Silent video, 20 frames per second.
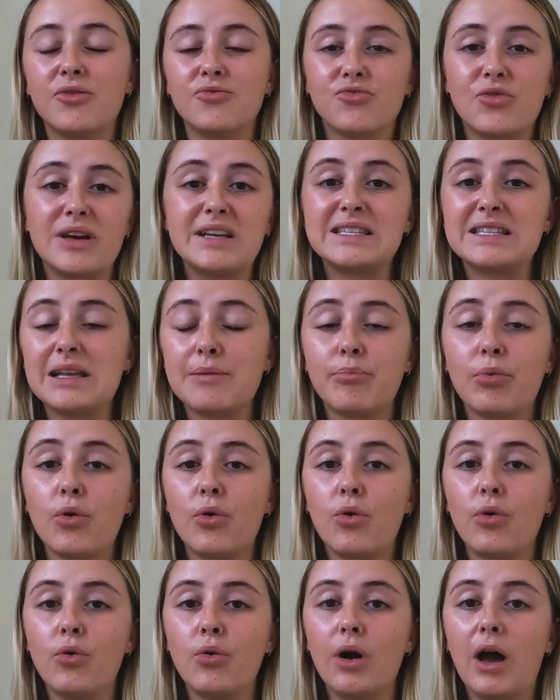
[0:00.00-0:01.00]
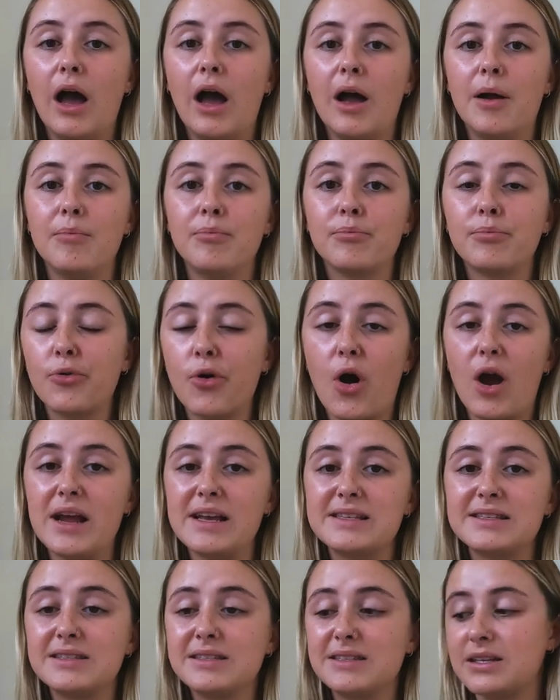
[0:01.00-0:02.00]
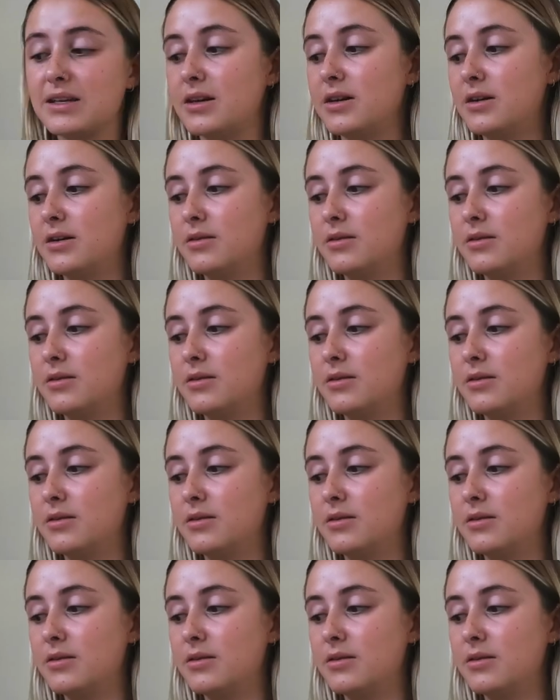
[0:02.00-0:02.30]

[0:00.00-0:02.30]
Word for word: a reasonable priced